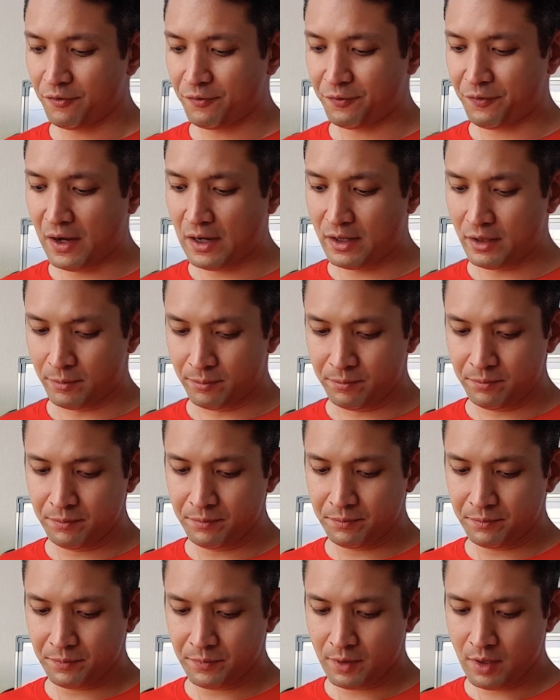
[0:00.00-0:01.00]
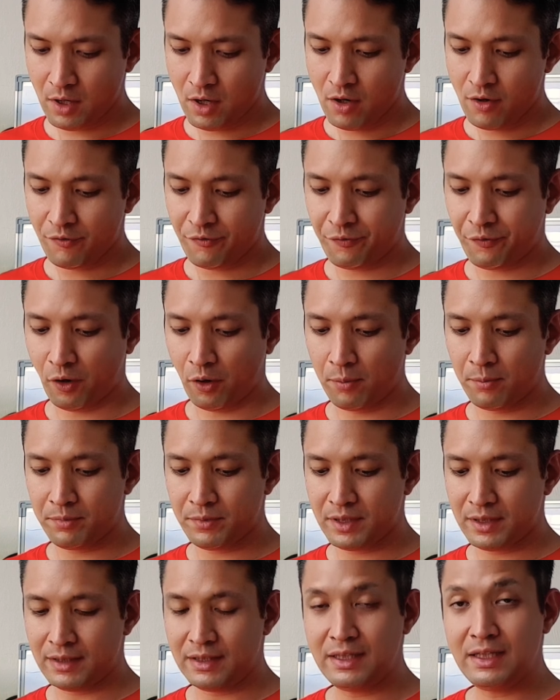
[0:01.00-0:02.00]
phloem from
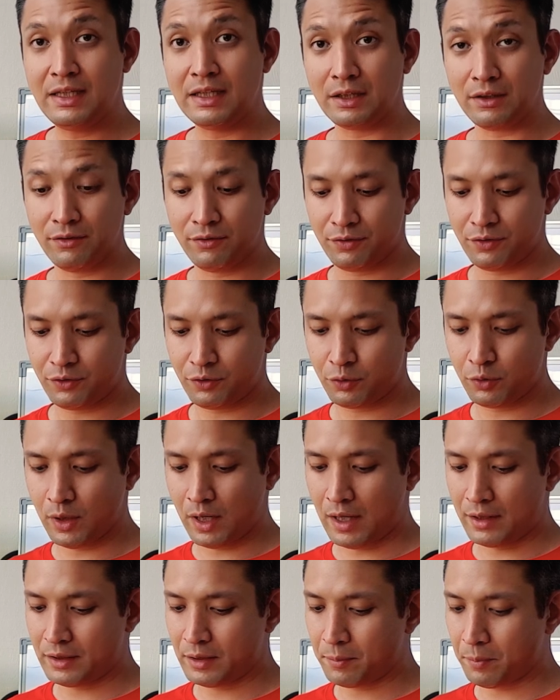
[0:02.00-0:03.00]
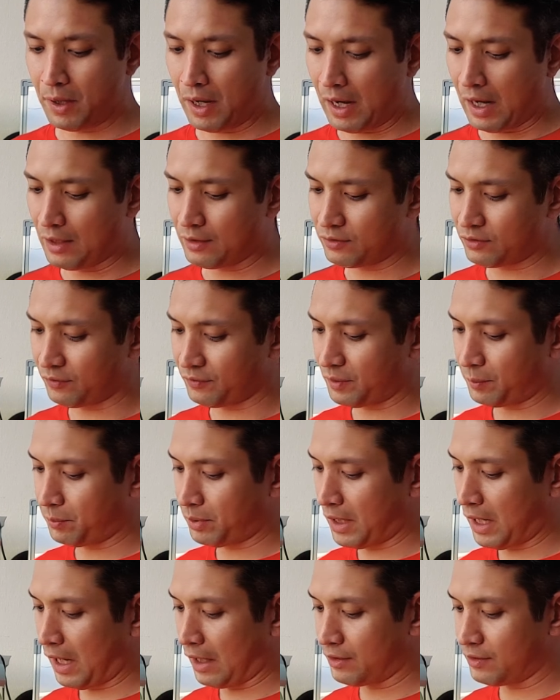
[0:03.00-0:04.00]
the leaves to other parts of the
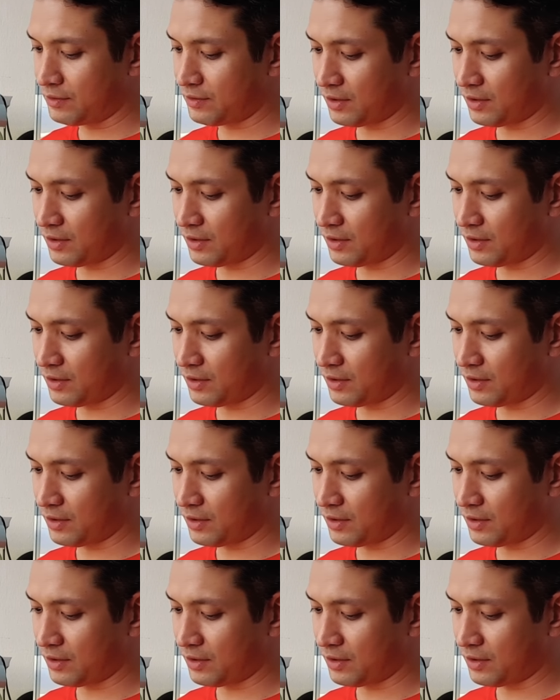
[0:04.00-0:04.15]
plant,